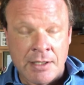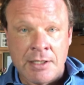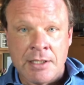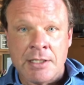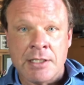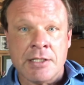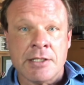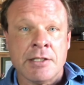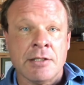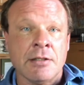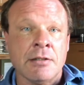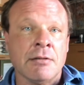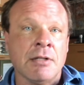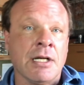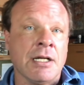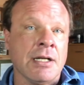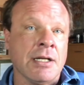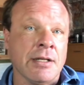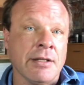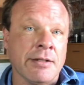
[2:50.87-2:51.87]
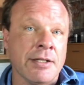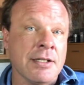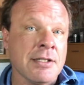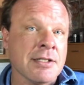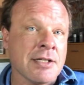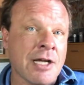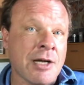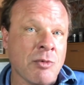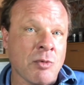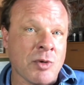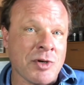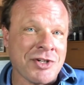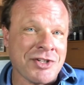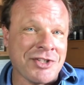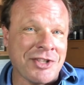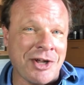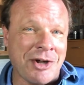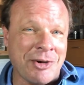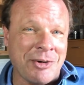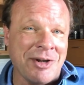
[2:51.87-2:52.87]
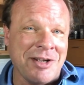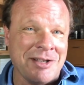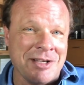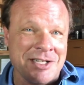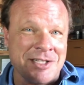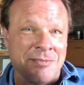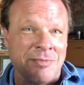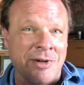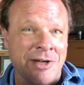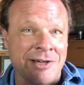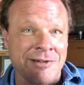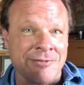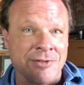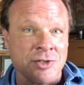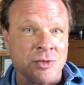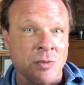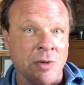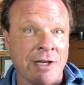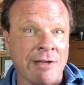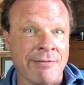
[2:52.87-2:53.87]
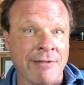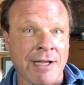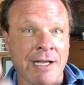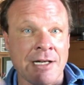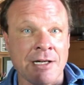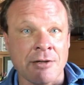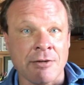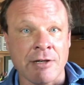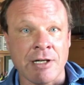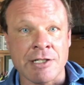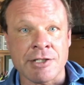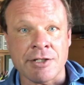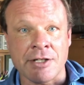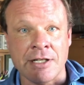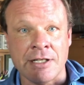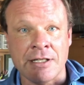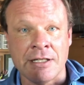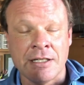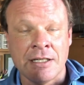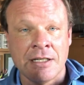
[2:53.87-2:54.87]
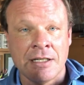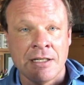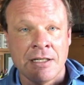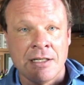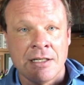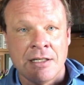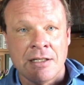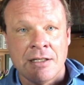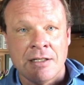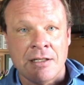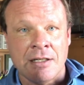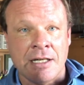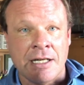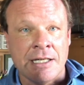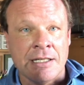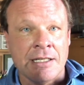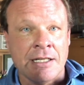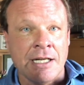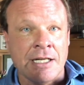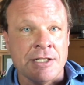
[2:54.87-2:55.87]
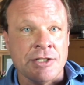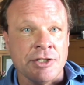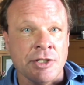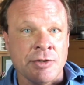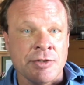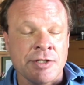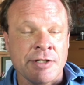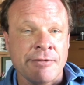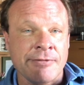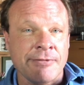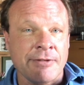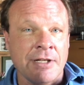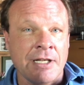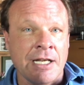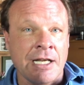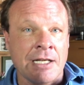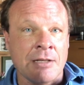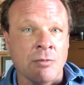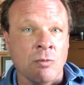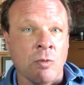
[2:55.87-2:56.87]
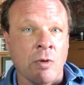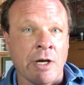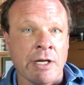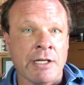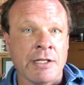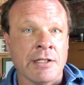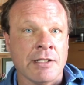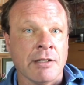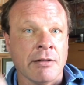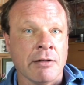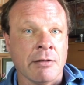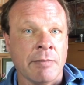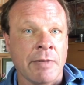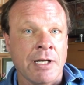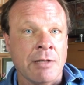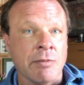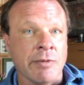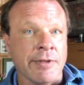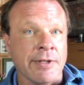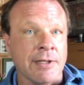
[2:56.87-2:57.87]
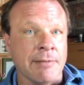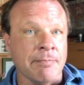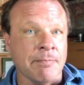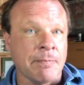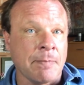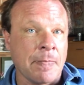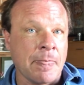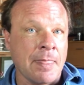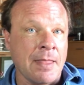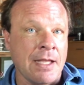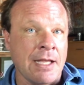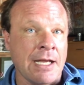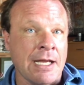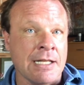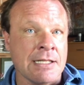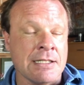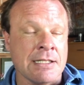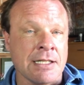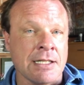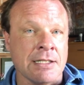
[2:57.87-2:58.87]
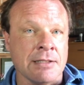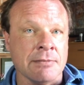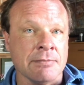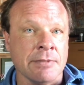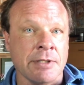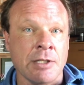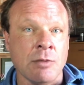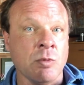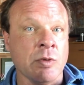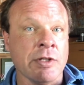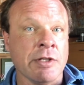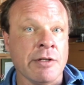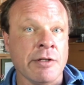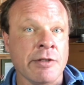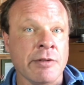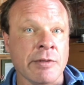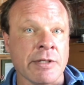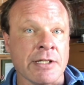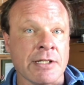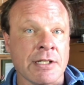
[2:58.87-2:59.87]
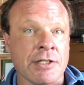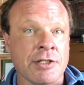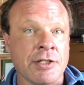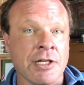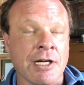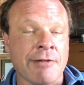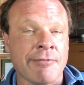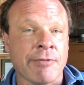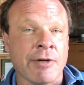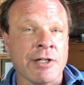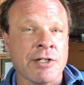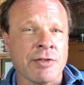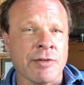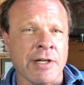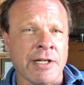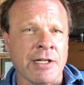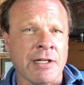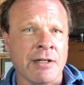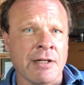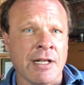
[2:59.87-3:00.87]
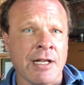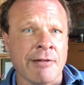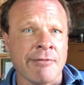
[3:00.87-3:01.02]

So things got worse, though, because Potiphar's wife had a crush on Joseph and wanted to go to bed with him. And he wouldn't do it. And she got frustrated and